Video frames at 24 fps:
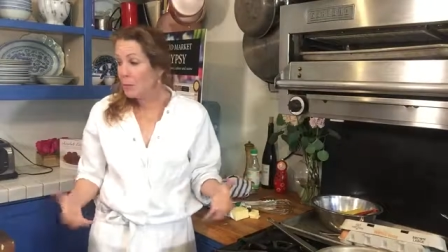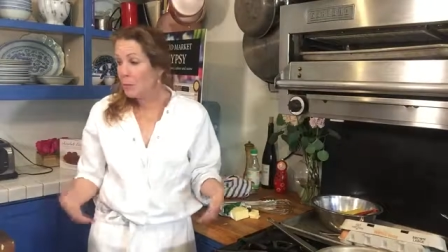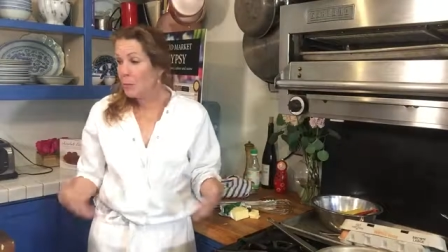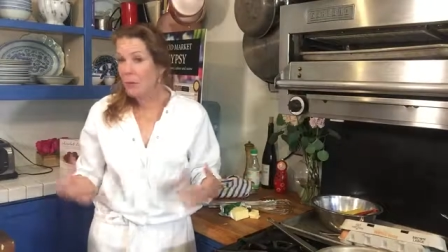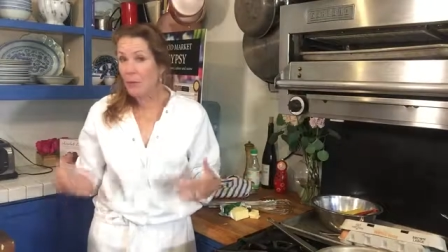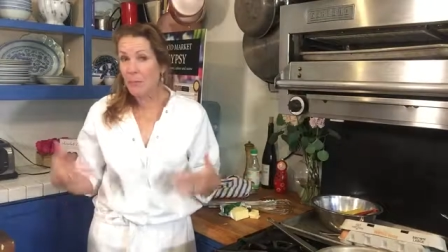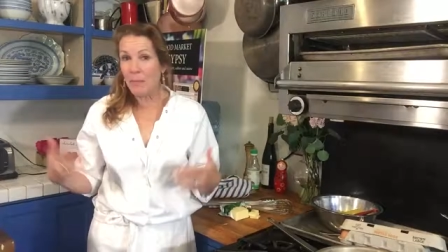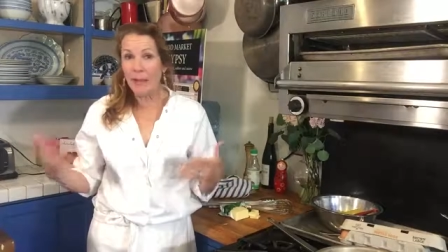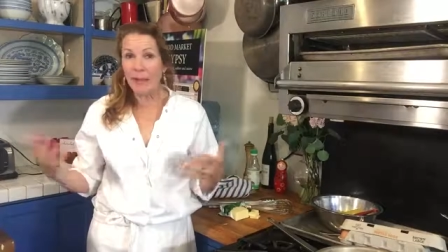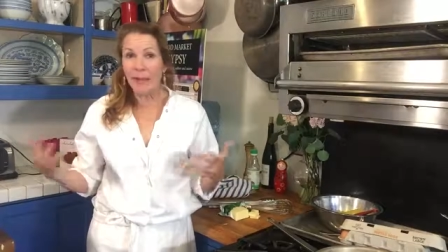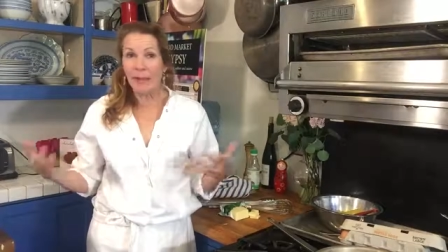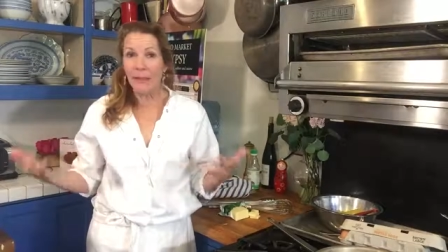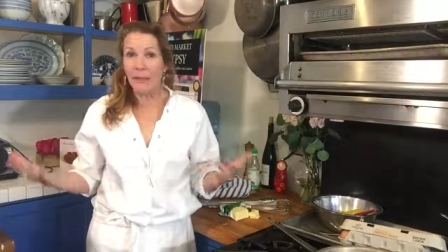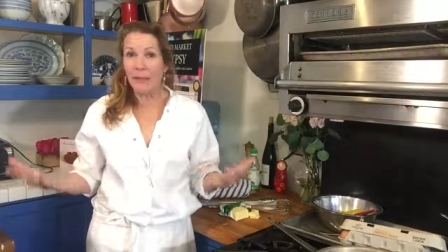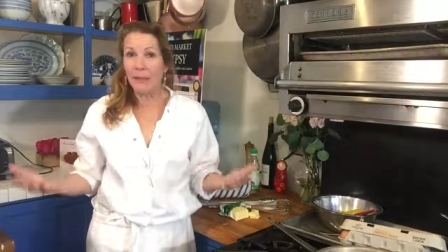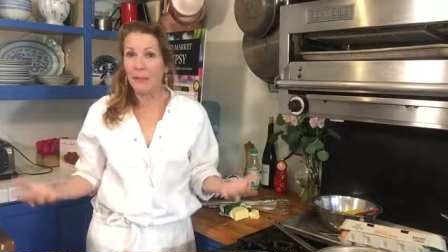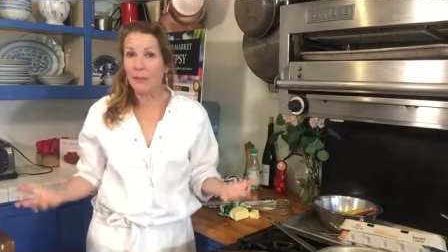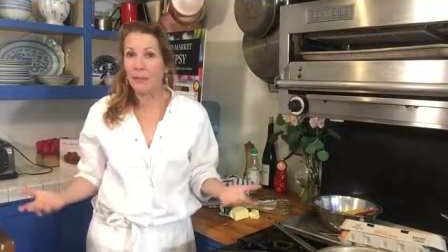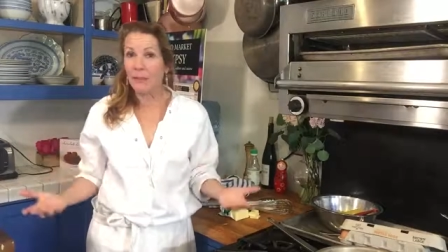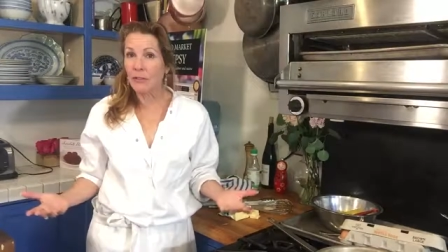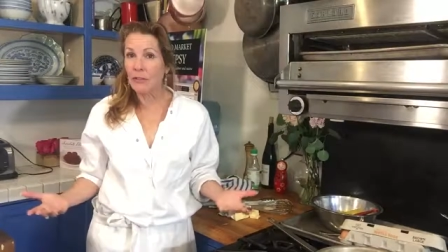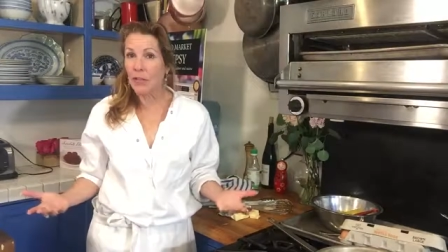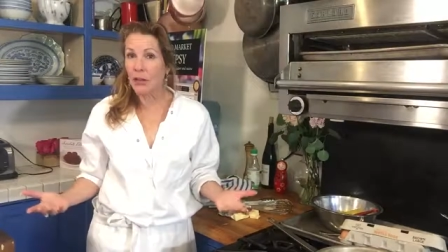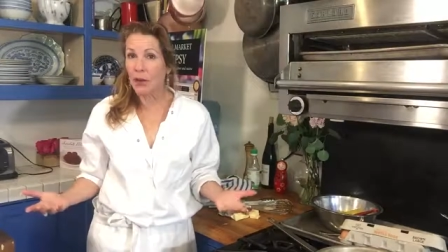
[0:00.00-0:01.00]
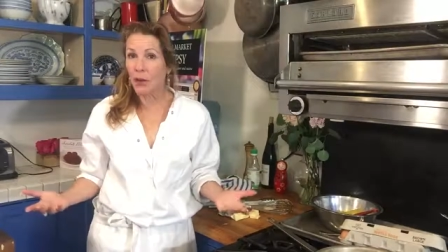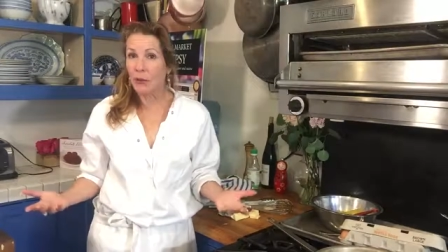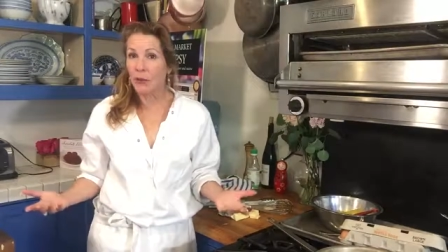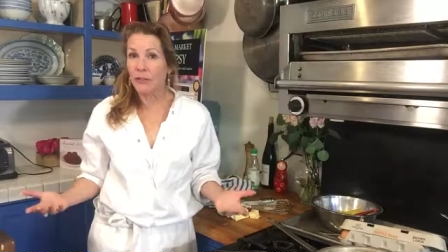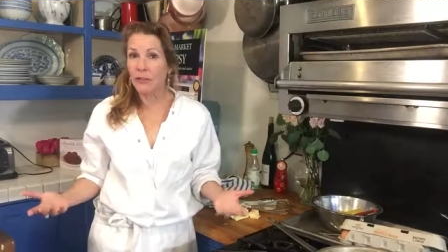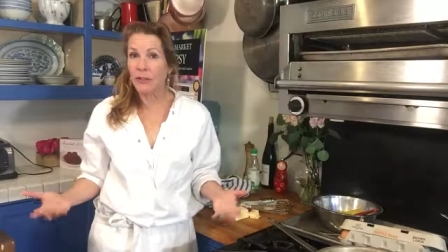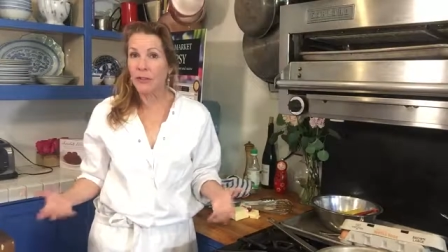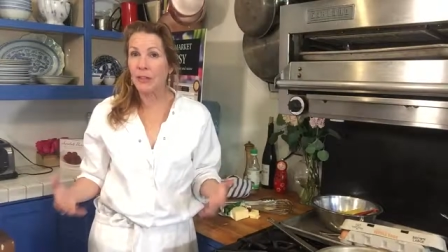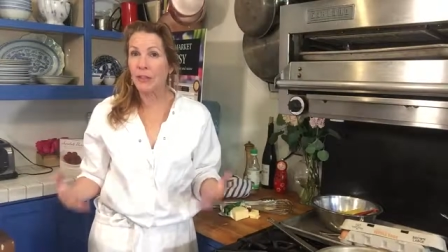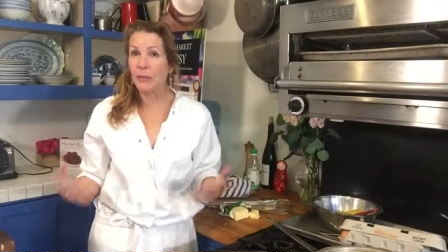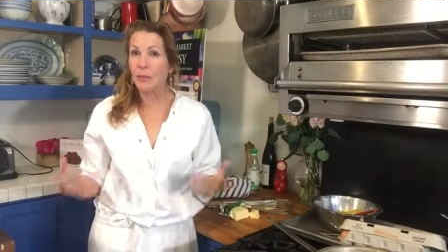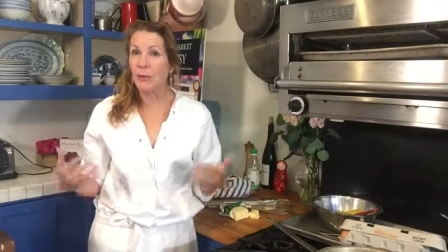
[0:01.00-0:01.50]
We make a little
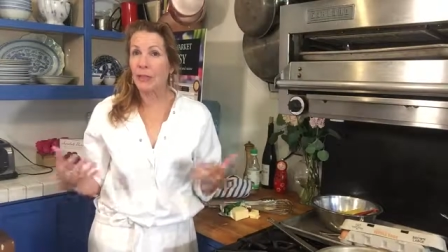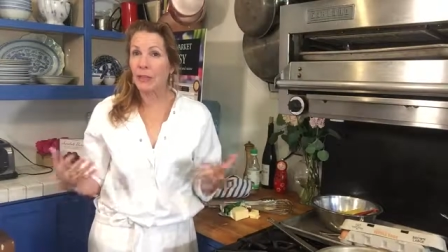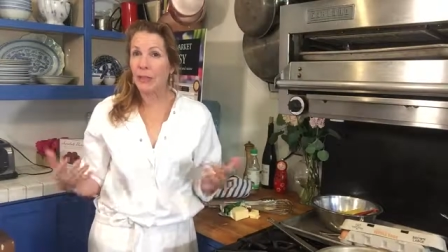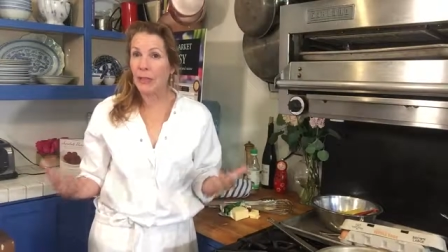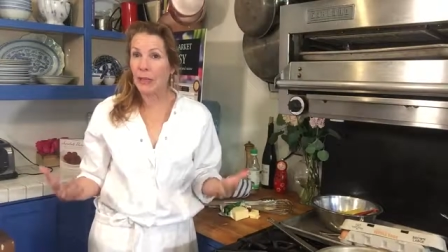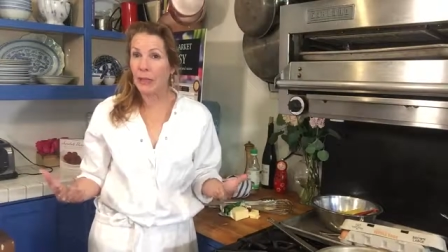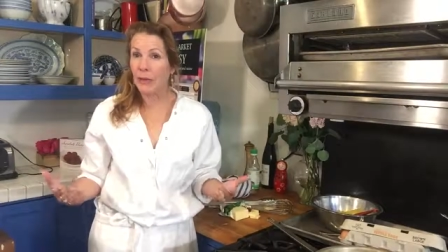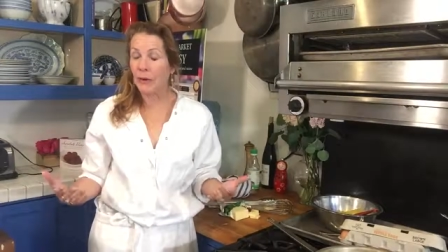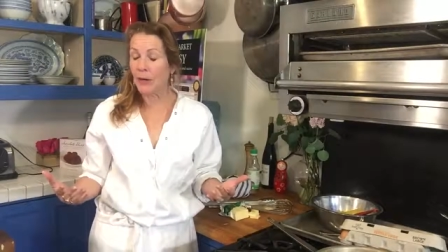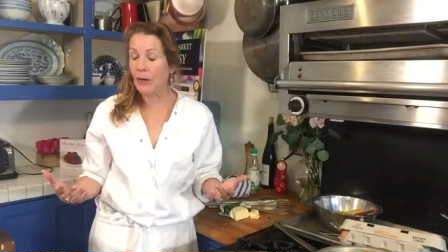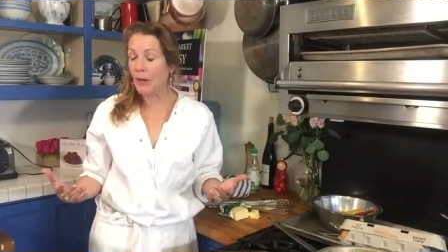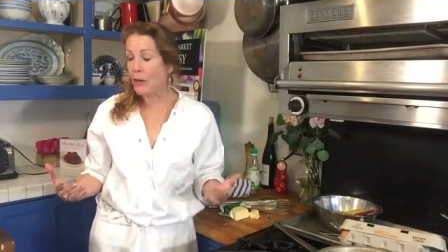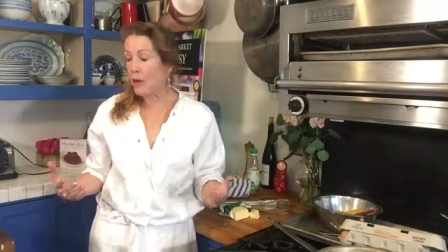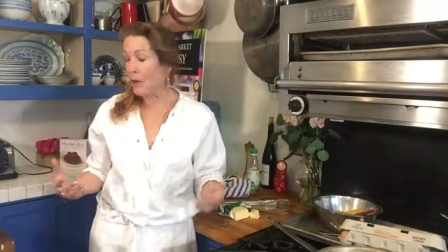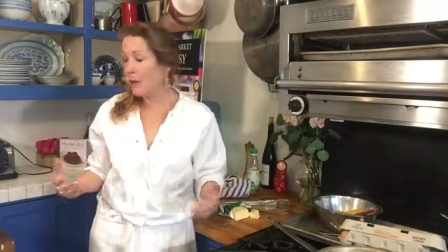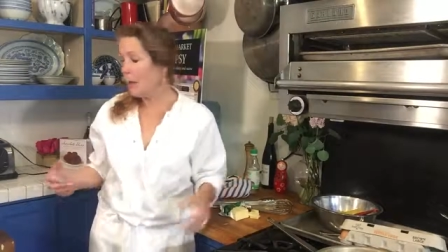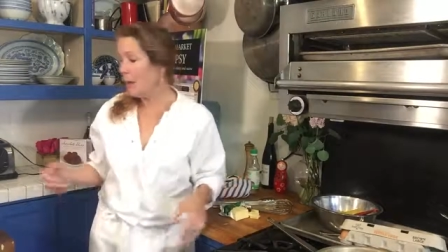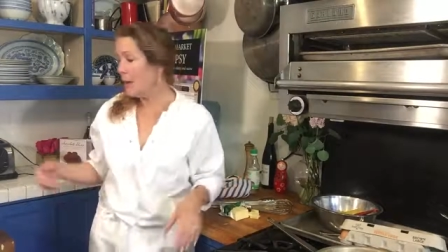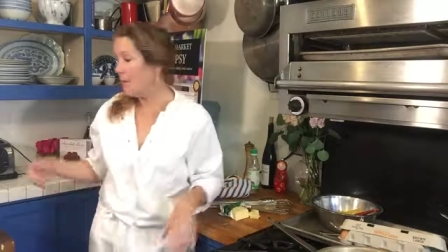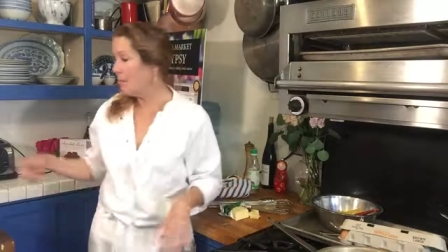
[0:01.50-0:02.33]
toast, then we layer it all